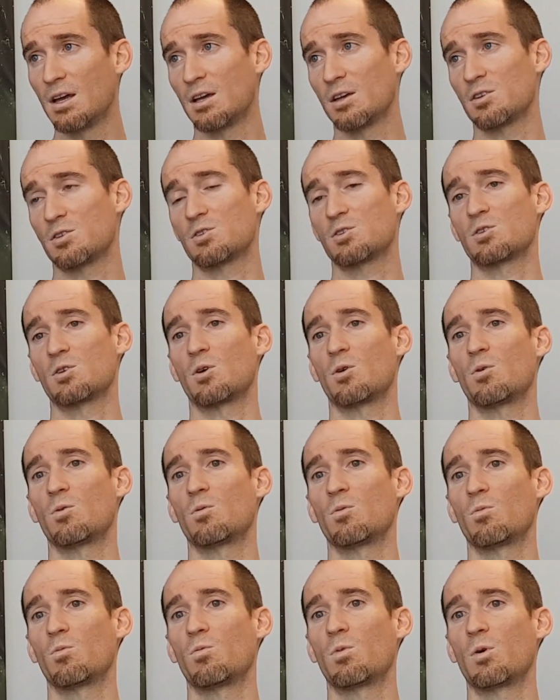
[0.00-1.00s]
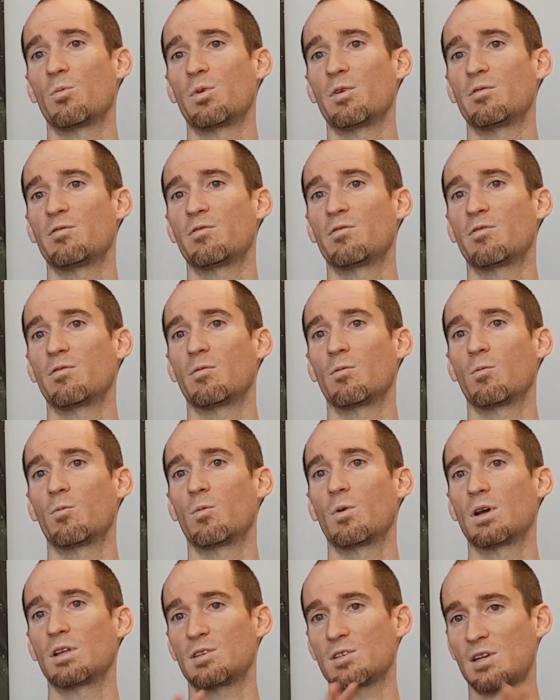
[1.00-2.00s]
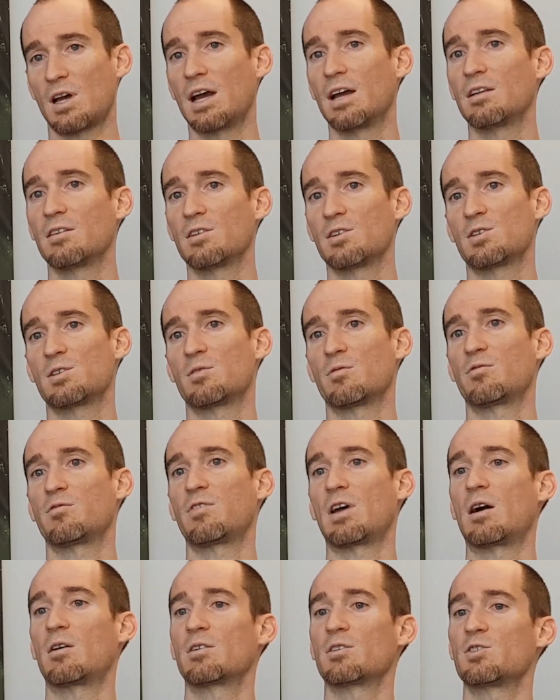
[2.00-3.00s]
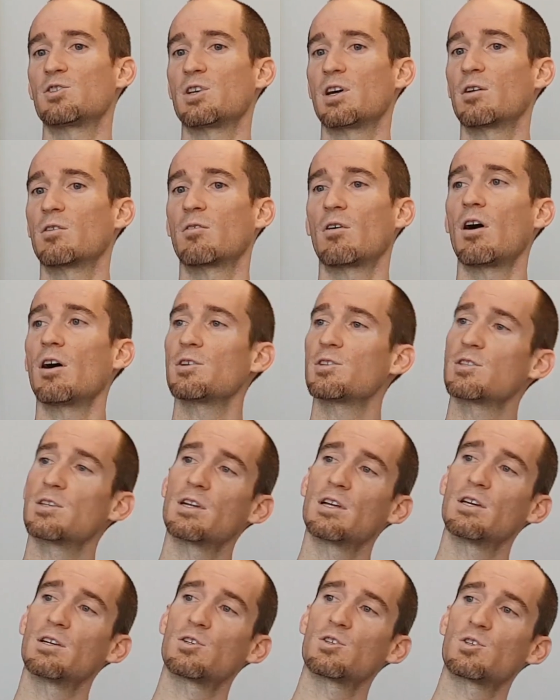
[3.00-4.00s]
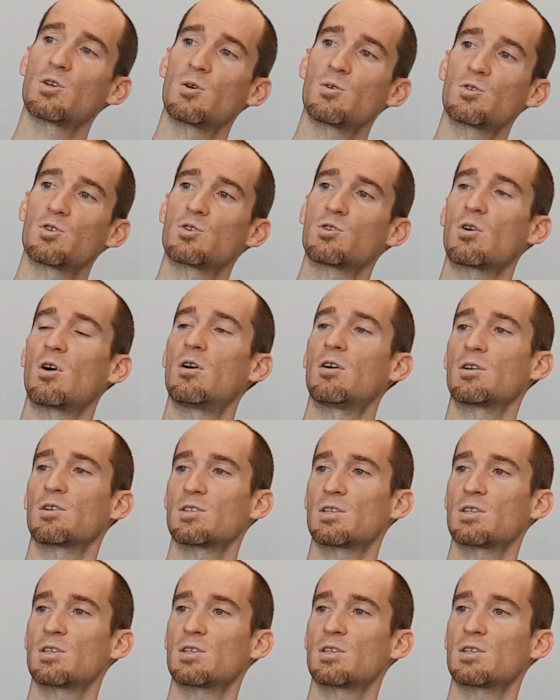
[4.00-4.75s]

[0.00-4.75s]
So what scientists have found is generosity is so strong.